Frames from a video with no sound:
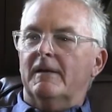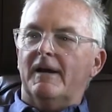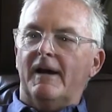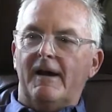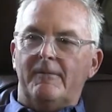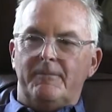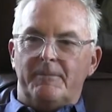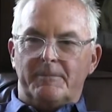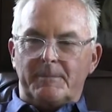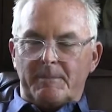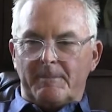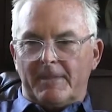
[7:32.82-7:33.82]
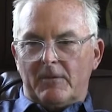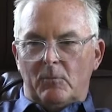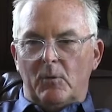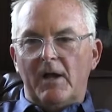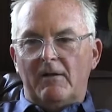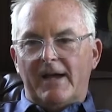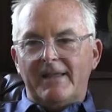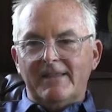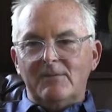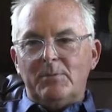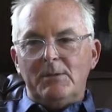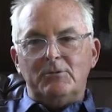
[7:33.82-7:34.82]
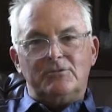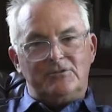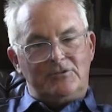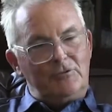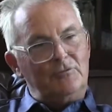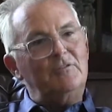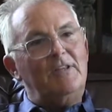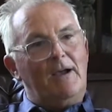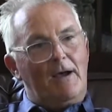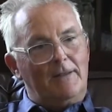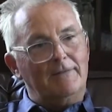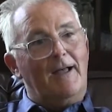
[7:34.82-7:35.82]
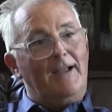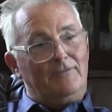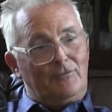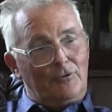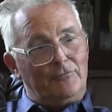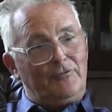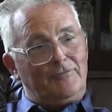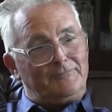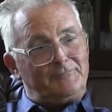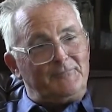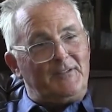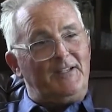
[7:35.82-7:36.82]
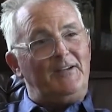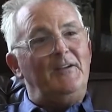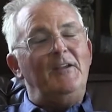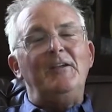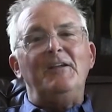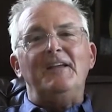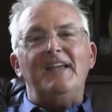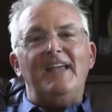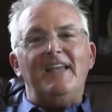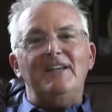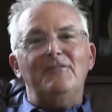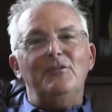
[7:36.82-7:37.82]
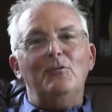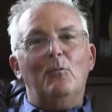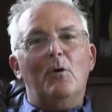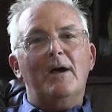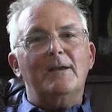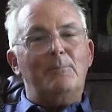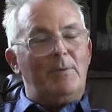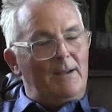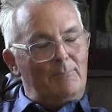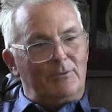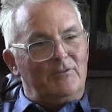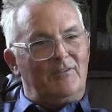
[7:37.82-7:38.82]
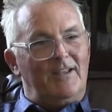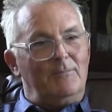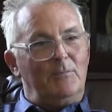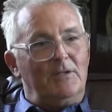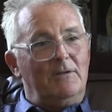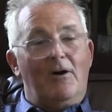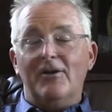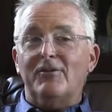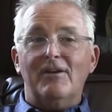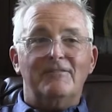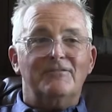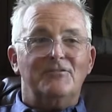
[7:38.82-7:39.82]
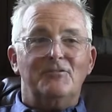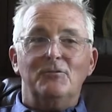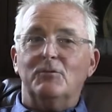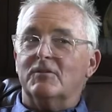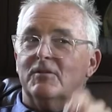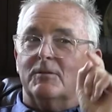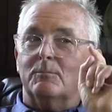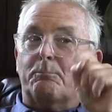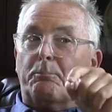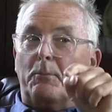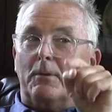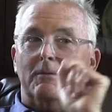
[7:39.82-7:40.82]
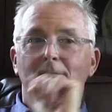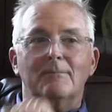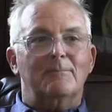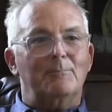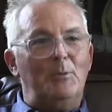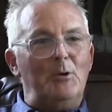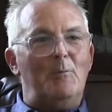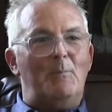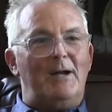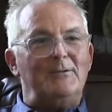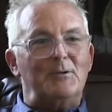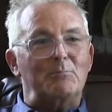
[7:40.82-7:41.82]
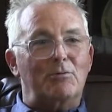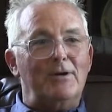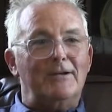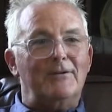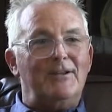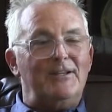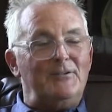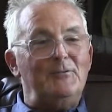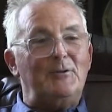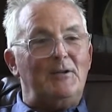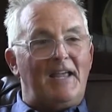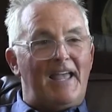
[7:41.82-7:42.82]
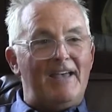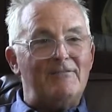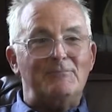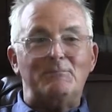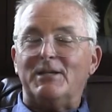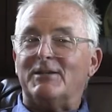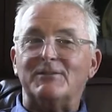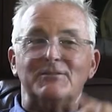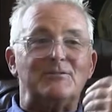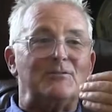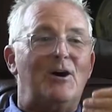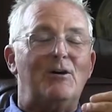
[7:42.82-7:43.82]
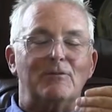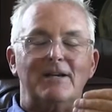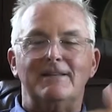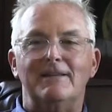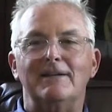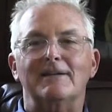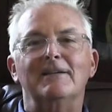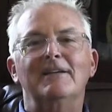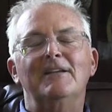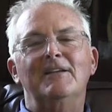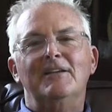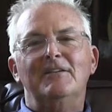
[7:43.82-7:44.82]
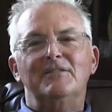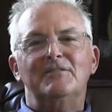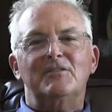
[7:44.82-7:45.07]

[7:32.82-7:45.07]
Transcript: Uh, well, I think people should use the online version. Okay. And if you want a paper statement, all you have to do is hit boom on your printer and you can have it because it's all right there. Correct.